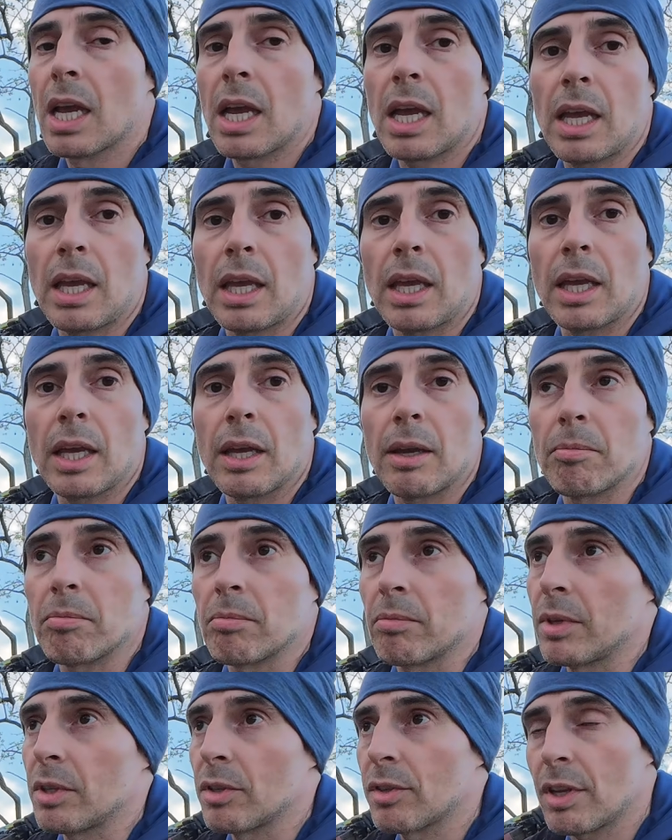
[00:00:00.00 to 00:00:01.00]

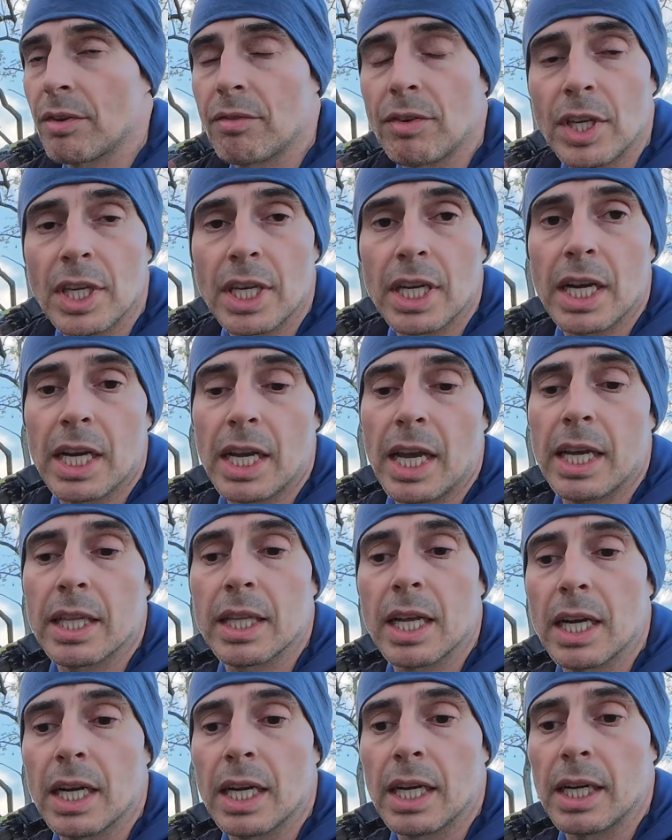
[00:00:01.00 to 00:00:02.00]
In Sevilla
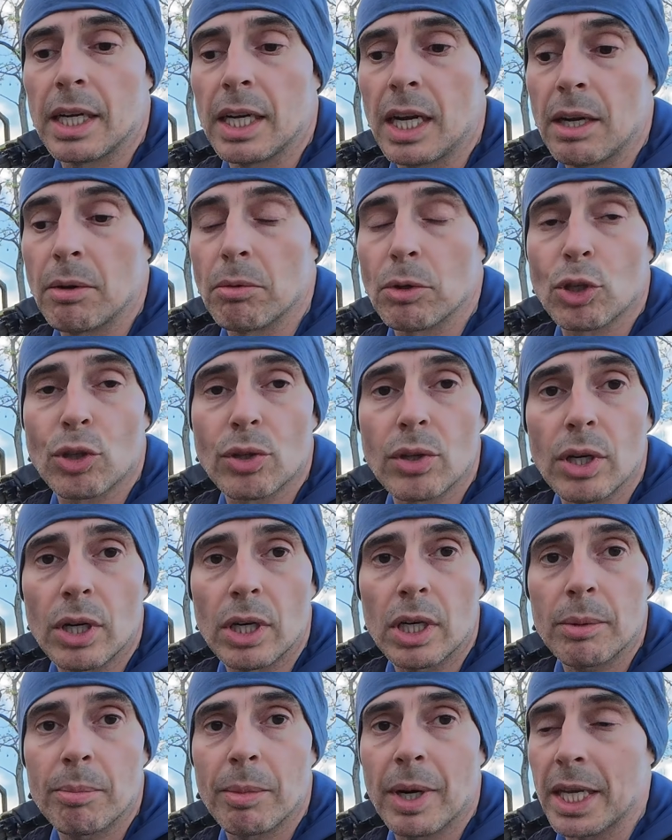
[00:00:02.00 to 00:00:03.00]
I was
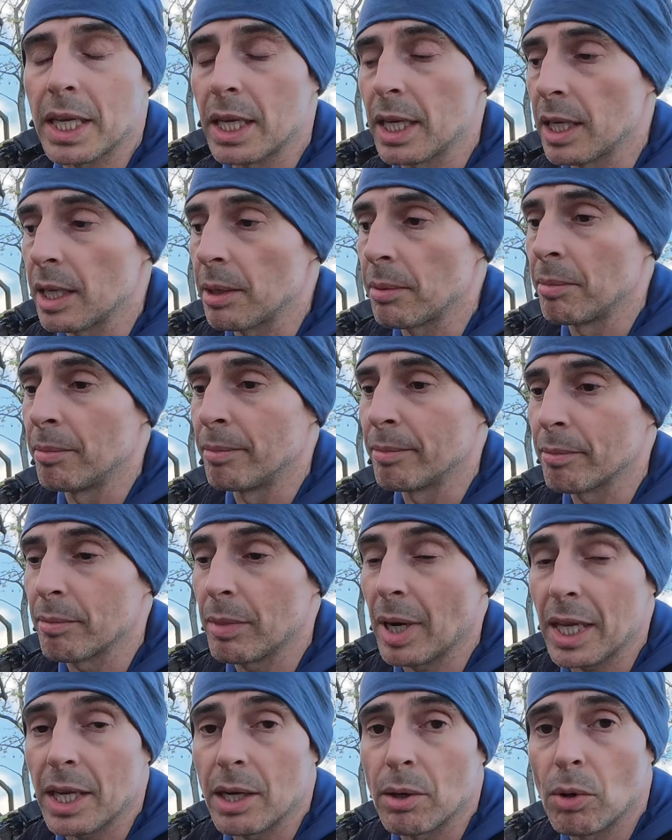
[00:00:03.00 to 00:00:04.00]
doored by
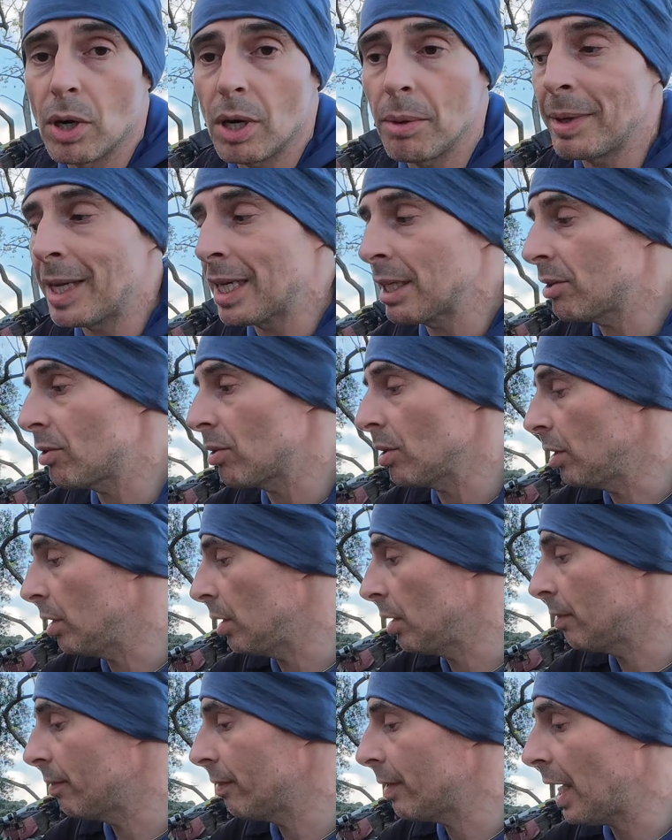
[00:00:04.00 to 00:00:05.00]
a woman,
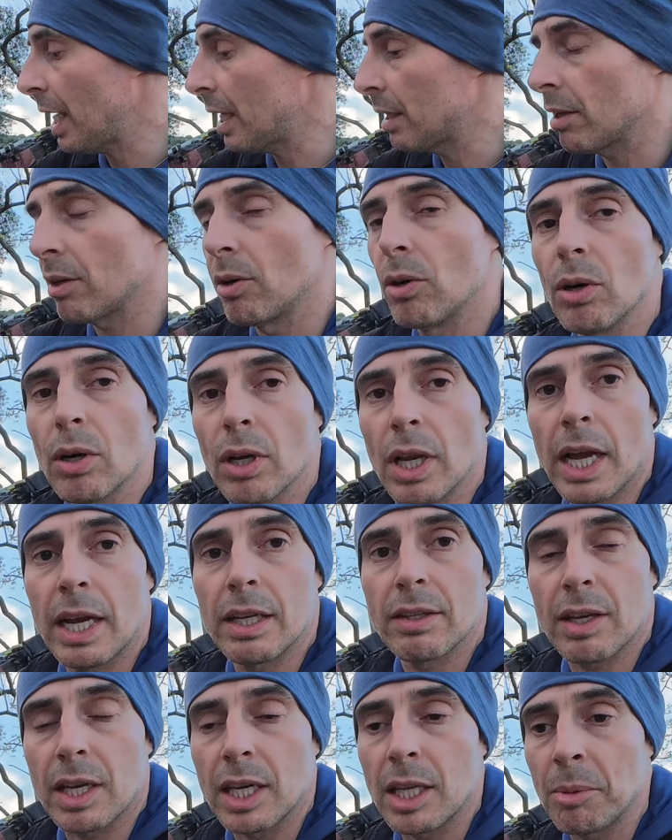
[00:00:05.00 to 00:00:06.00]
so that all
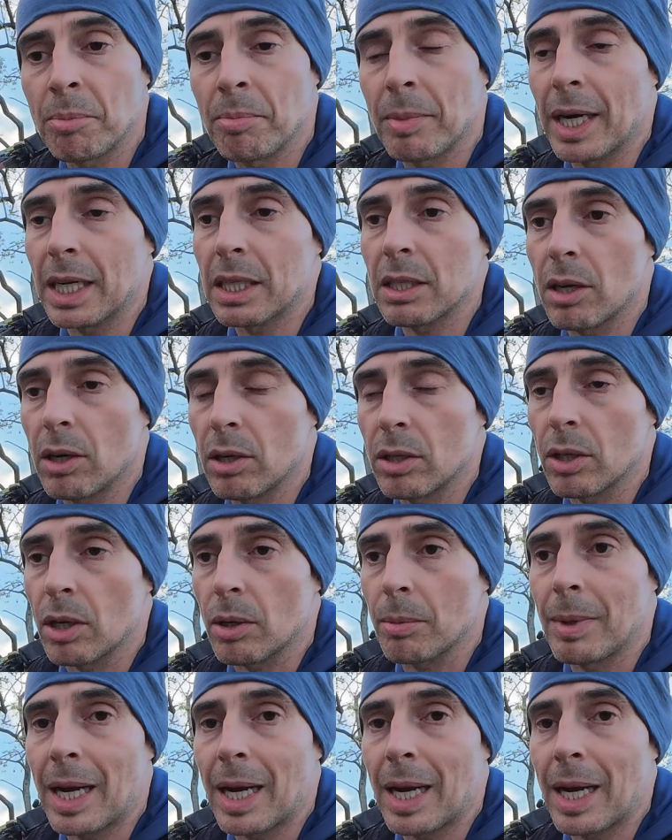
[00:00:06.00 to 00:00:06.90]
has an impact on your